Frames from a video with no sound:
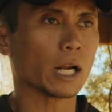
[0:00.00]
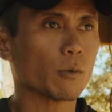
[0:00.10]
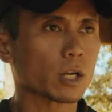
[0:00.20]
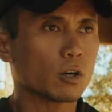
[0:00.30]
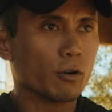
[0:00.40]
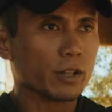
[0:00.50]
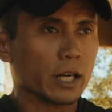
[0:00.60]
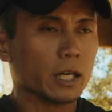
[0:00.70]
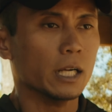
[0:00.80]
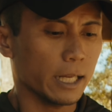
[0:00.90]
don't want to go in
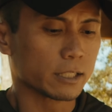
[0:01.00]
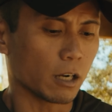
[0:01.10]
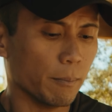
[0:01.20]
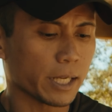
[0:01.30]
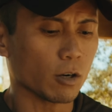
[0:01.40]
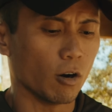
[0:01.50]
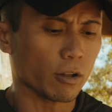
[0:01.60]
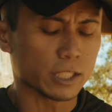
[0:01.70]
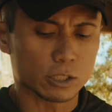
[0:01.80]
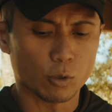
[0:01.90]
there and start making all
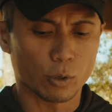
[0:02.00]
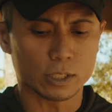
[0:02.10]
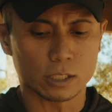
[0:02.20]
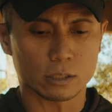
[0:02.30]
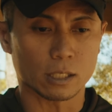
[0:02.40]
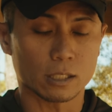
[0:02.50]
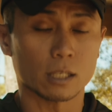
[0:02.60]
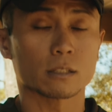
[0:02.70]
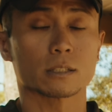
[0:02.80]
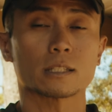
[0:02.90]
these noises to the
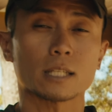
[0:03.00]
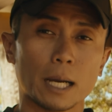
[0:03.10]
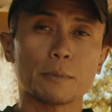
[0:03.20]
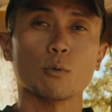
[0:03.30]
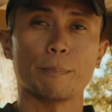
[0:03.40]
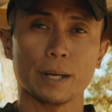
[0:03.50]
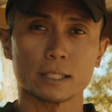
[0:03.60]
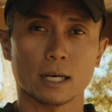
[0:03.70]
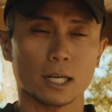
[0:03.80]
gun because the timer will pick that